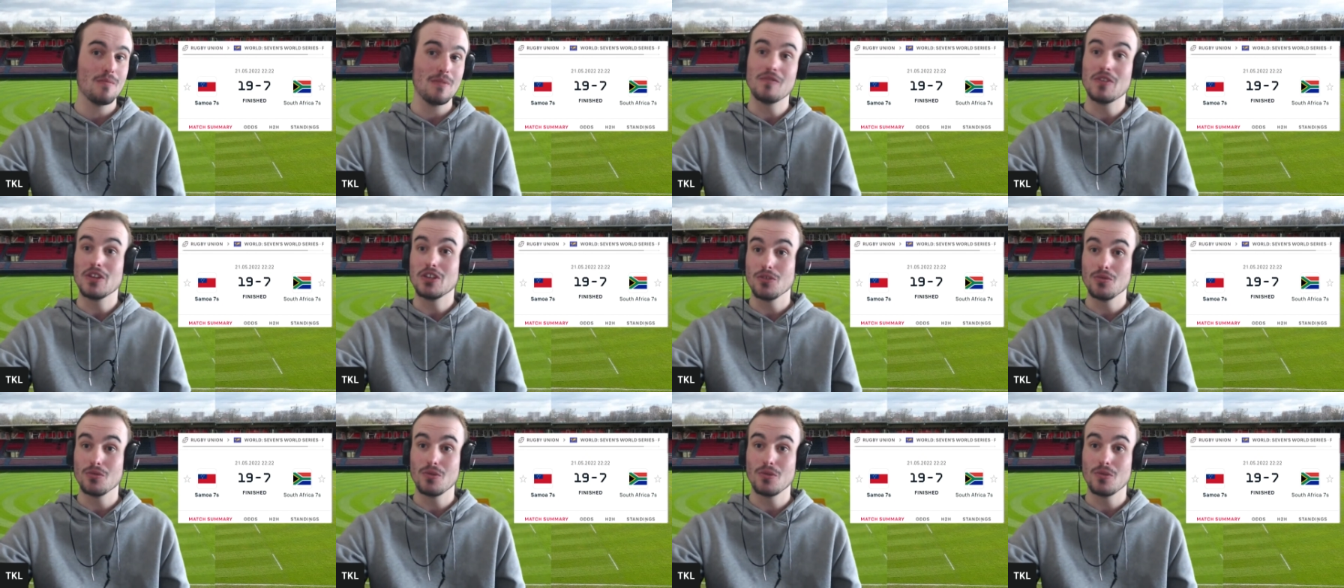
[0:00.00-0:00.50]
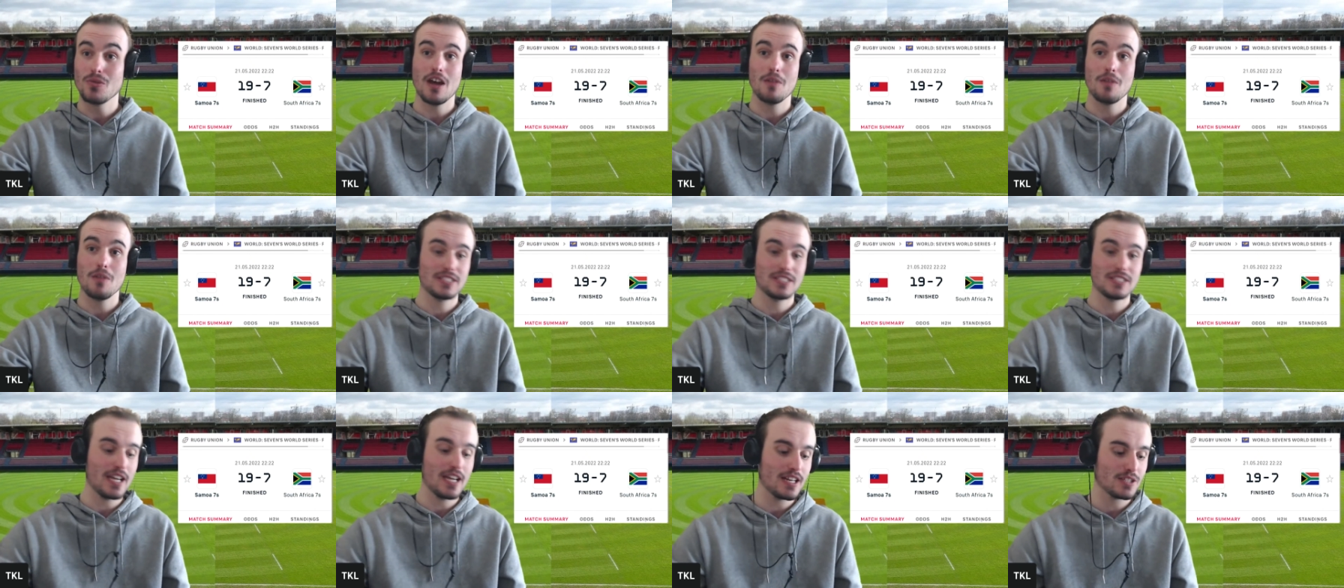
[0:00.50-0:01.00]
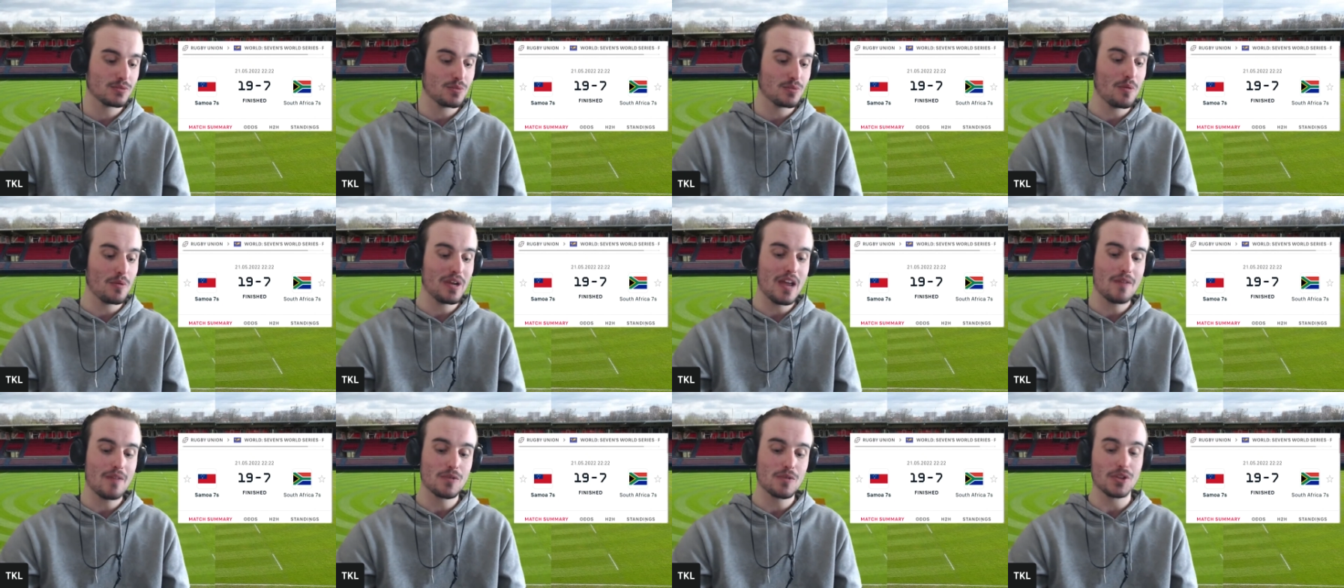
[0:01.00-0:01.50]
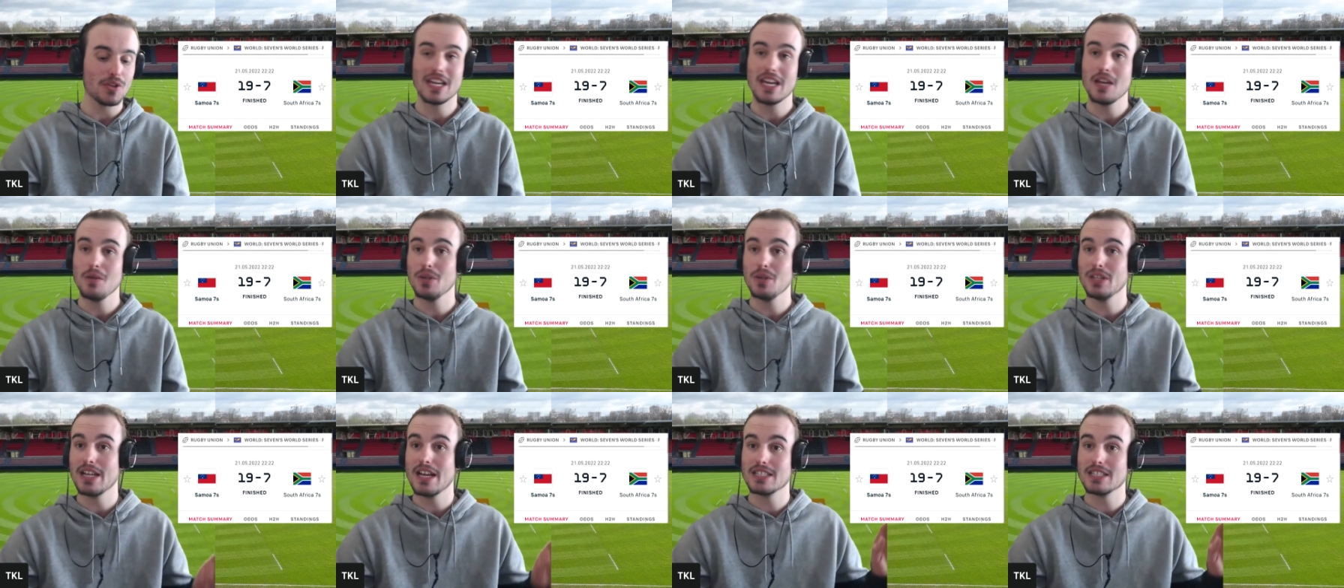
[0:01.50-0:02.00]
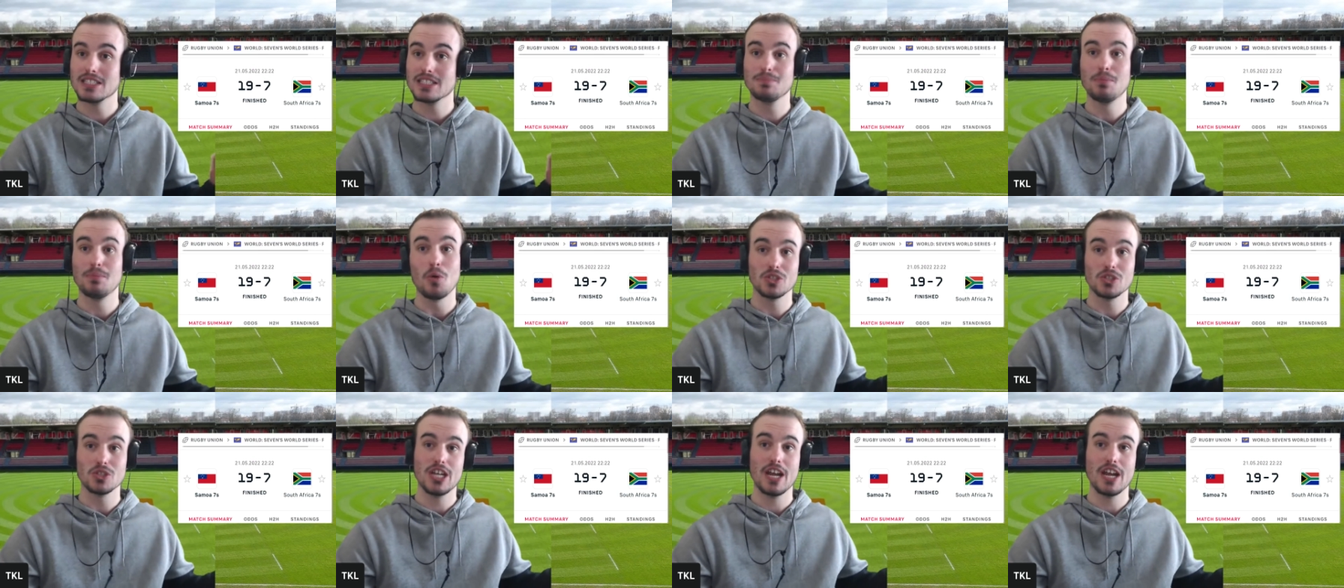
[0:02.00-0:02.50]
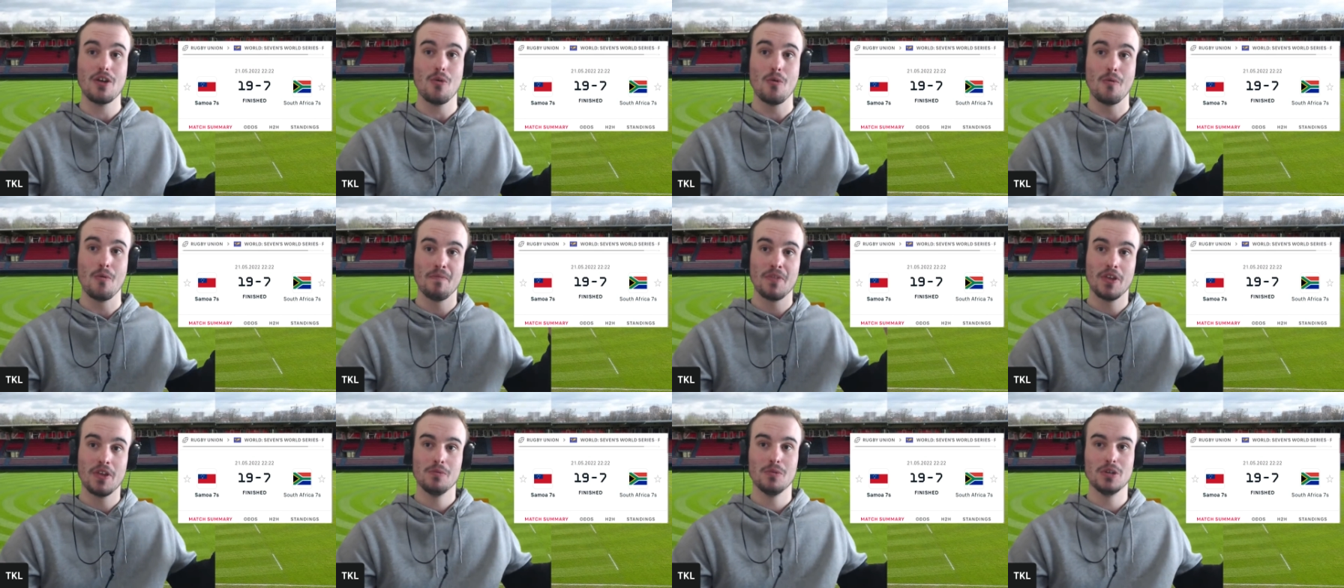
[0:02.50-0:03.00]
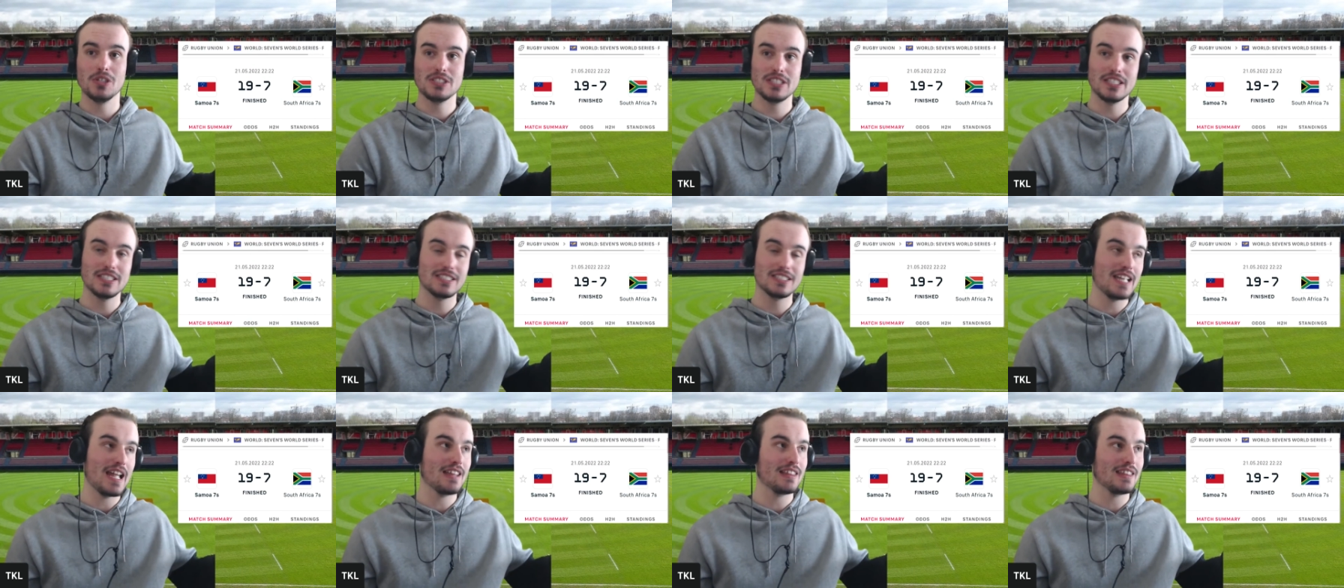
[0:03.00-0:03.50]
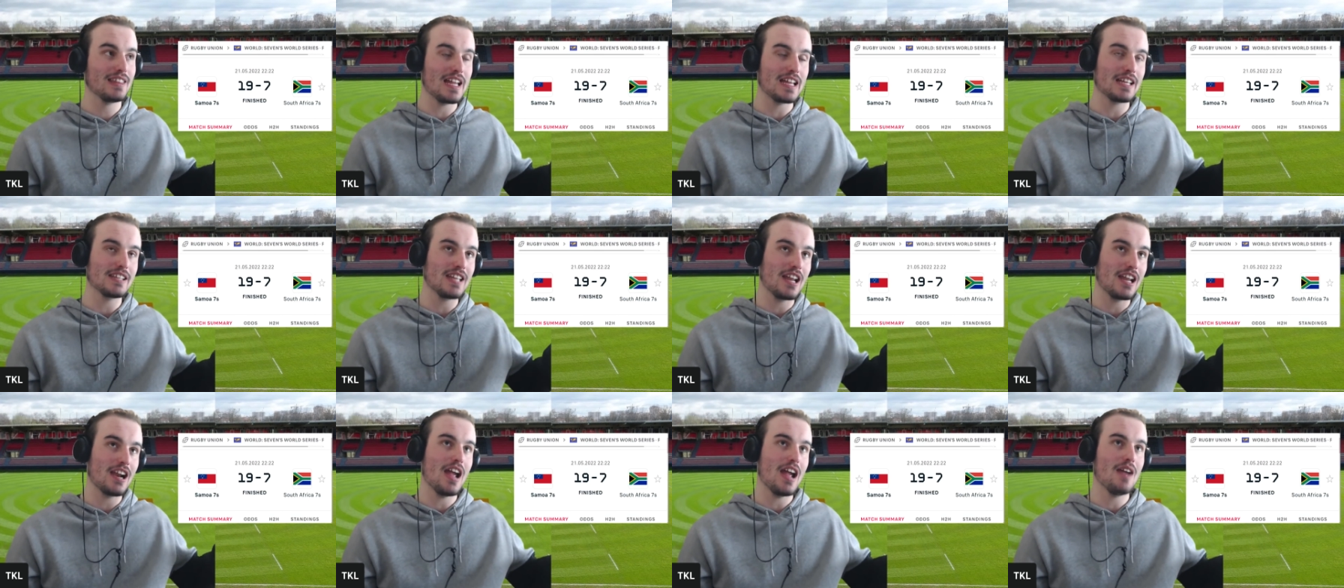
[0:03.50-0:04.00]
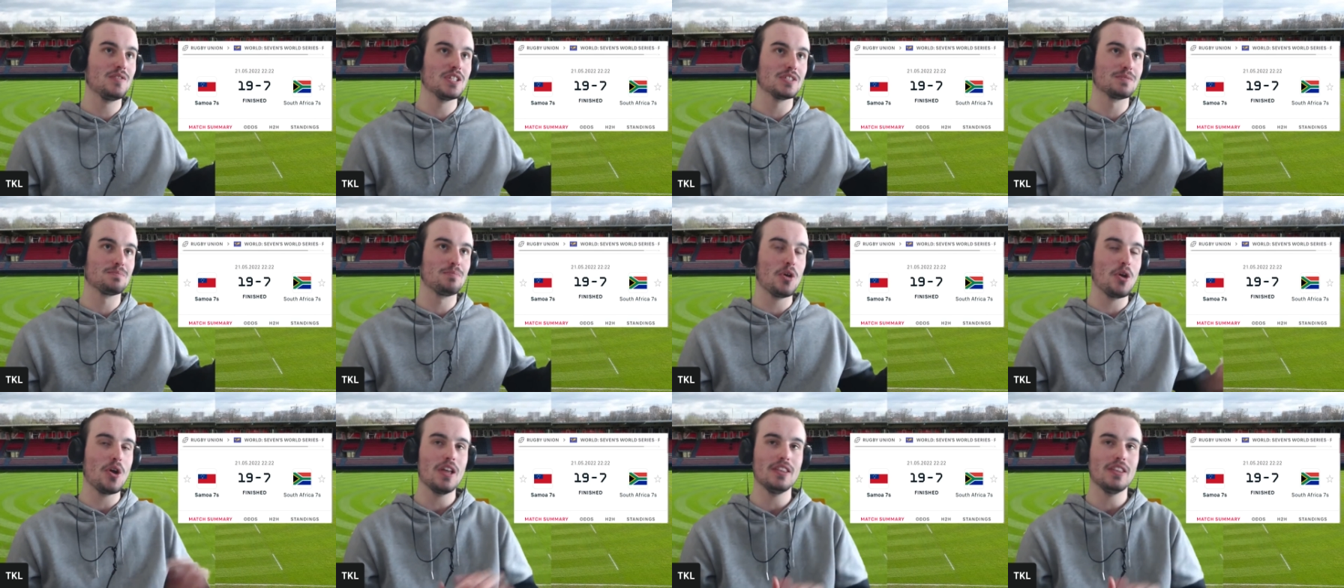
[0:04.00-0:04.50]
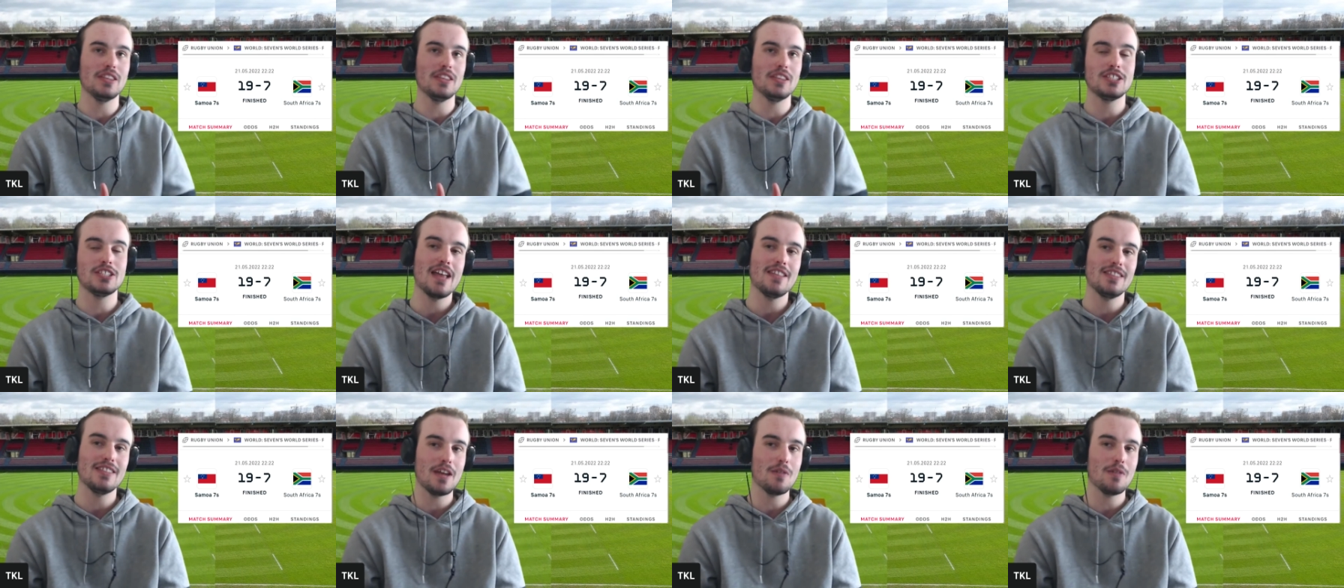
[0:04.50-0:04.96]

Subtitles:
If you do want to help us out as well, we have got the Kiwi Lads Sport channel, which is that link that I have just put in the chat.